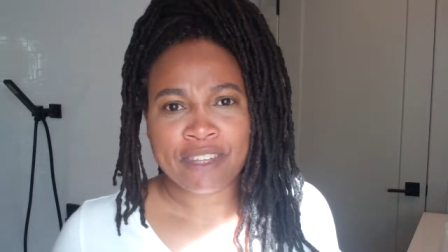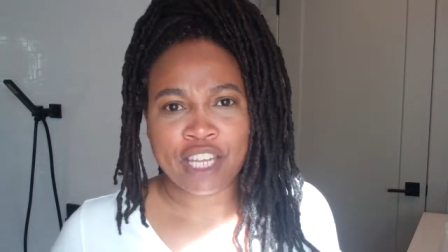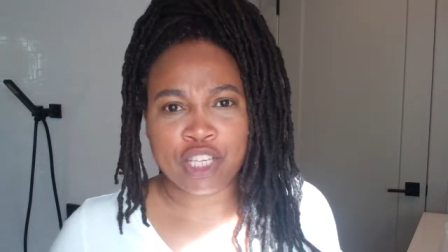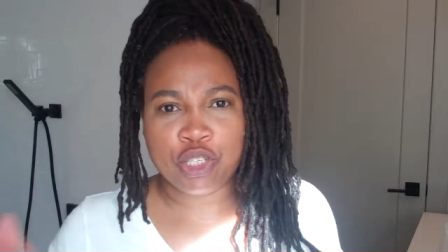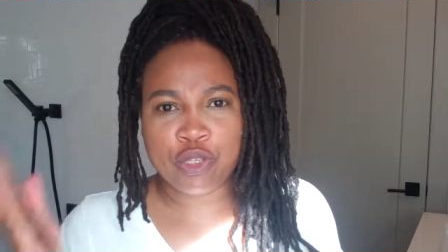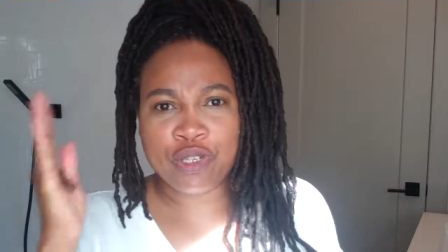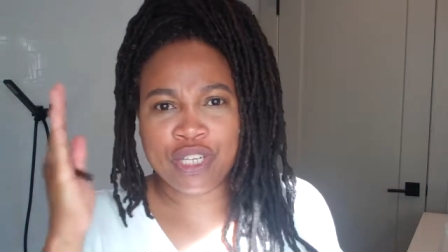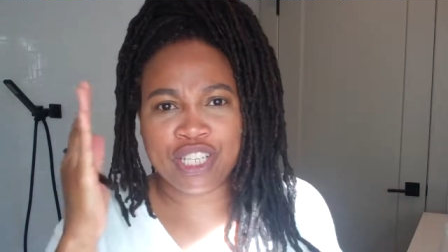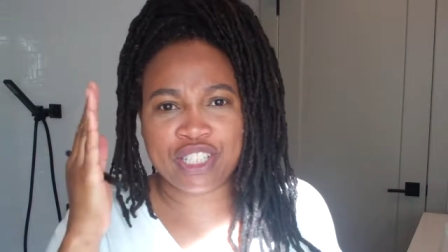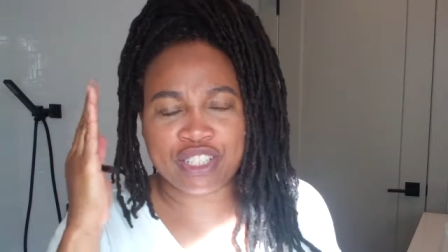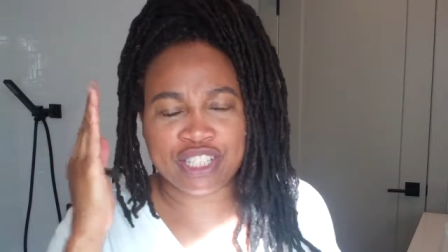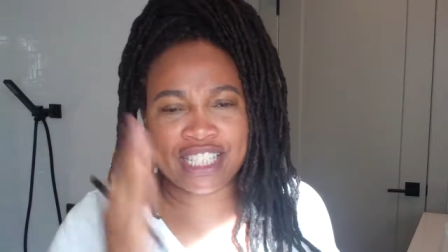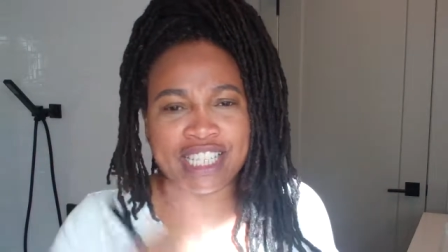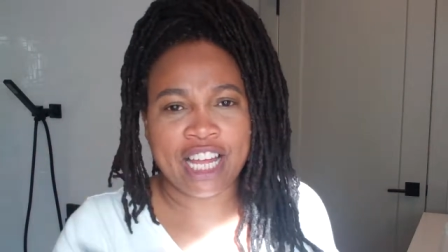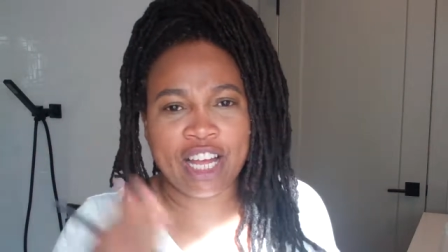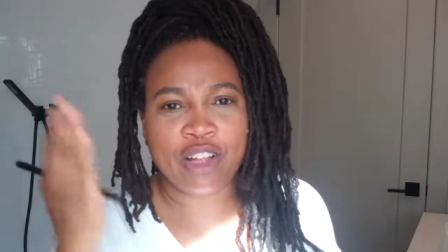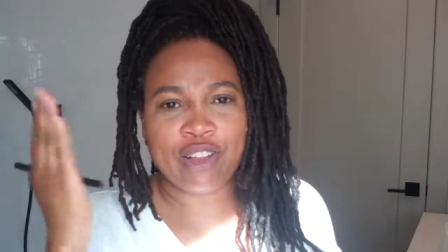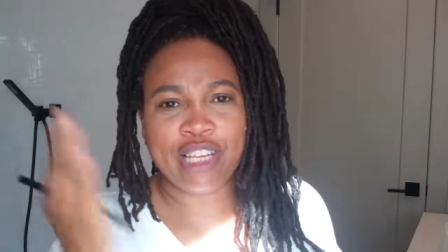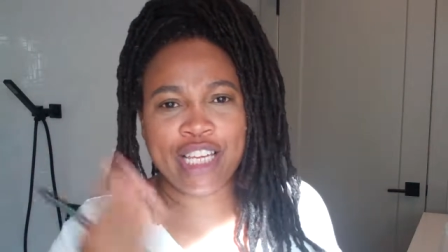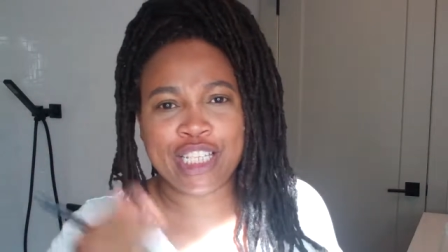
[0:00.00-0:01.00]
You need to
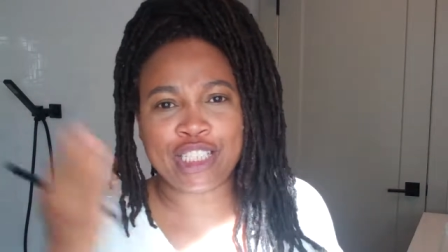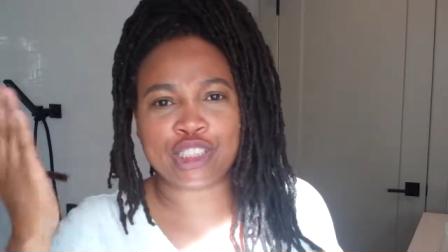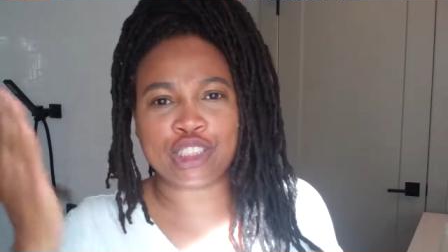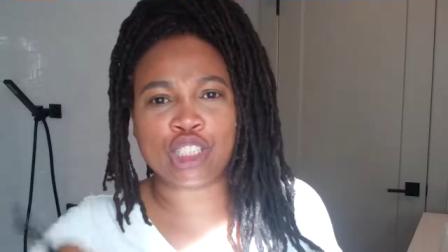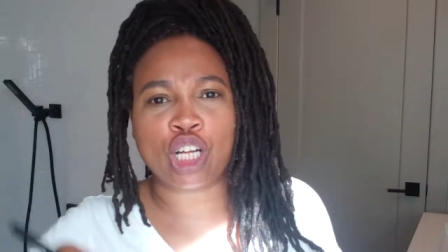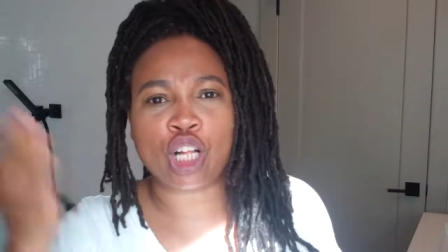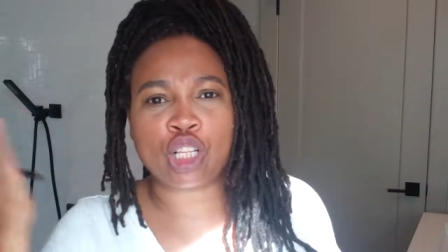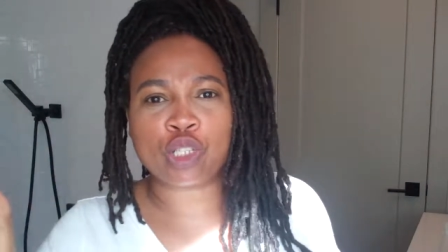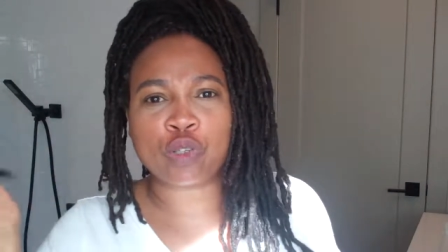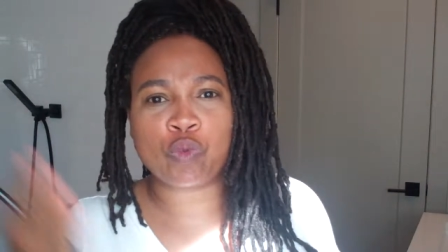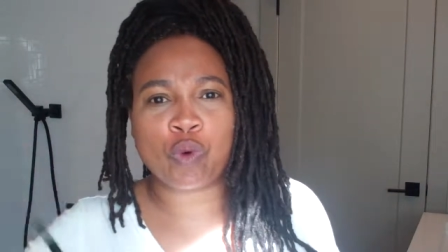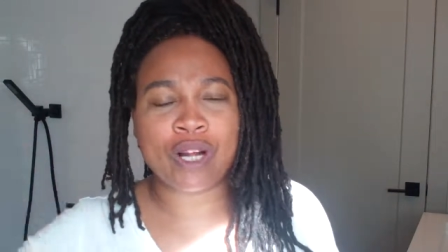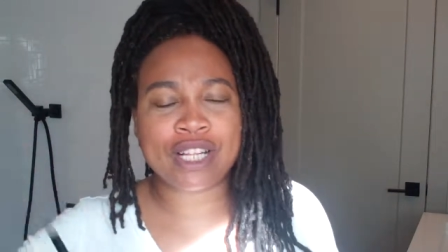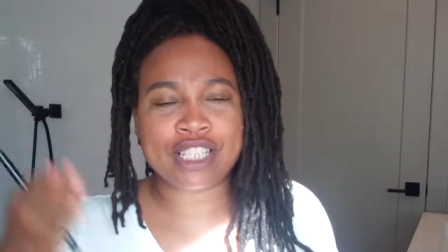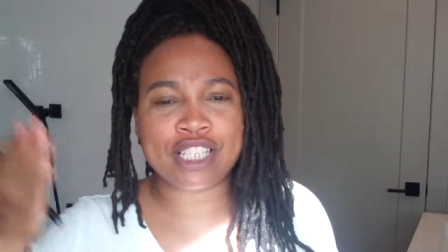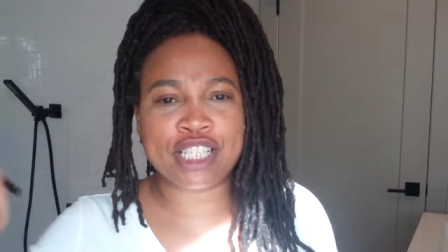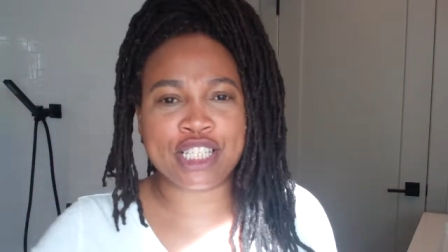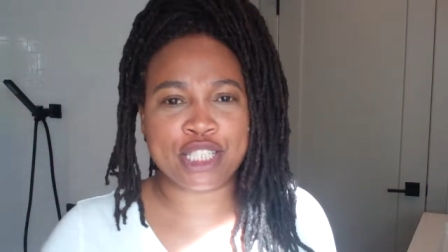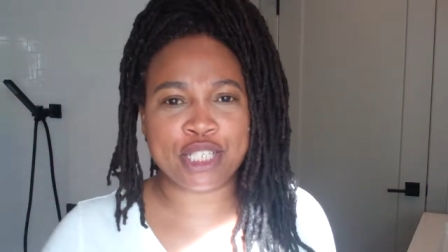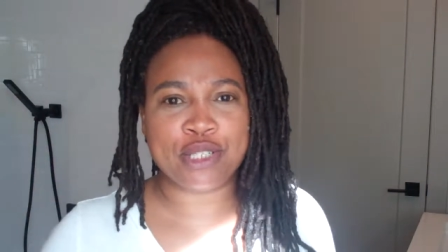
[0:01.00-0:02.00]
tell each dollar what
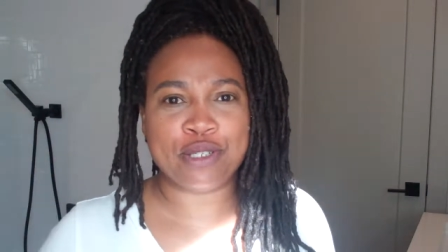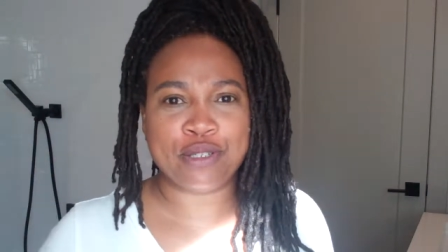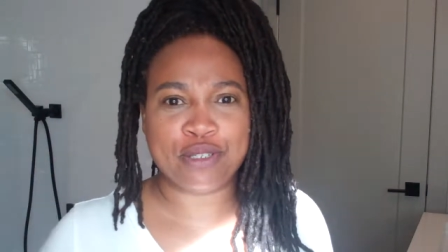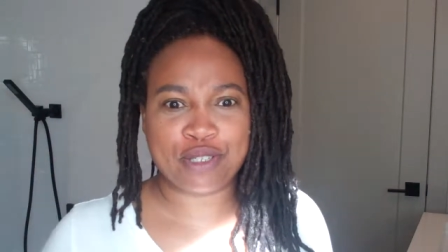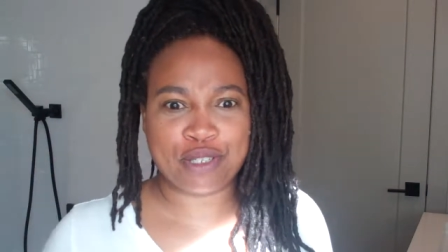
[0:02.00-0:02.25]
to do.